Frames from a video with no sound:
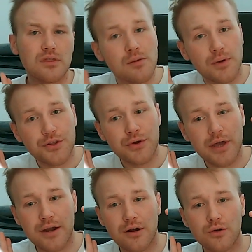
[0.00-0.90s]
but you
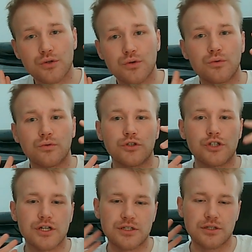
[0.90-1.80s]
can also
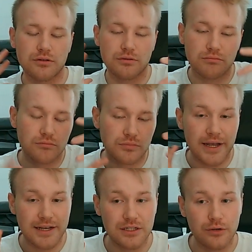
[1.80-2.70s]
just
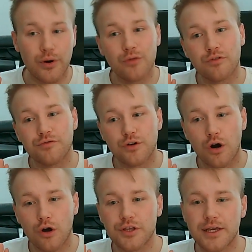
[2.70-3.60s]
test around with your
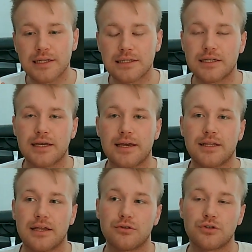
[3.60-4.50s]
audience
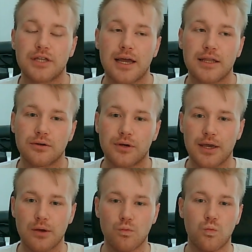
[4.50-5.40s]
and understand,
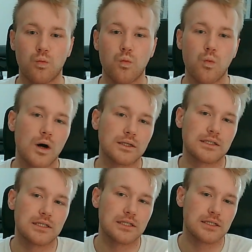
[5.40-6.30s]
okay,
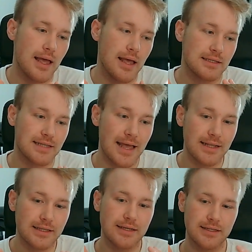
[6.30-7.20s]
what's a
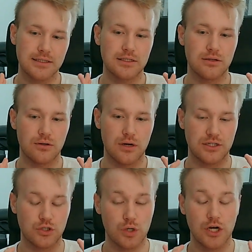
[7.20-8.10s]
sentence,
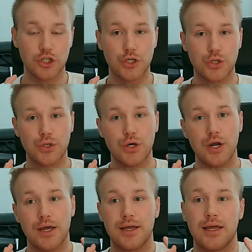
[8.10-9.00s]
a structure
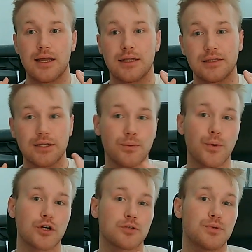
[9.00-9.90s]
that
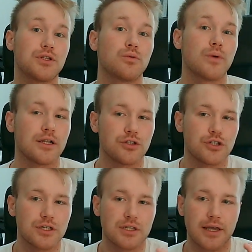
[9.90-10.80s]
works pretty well. You
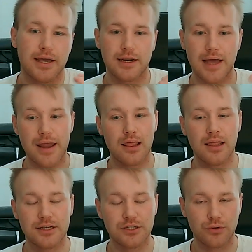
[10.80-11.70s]
just can
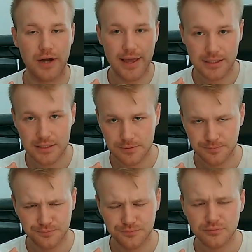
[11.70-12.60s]
analyze your ads
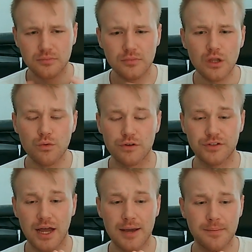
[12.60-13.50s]

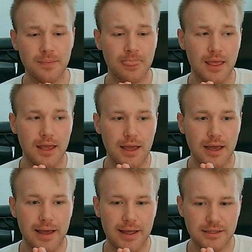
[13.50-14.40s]
with time
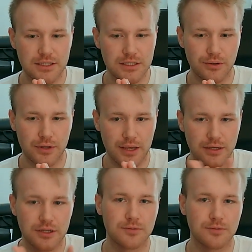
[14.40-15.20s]
and see, okay, this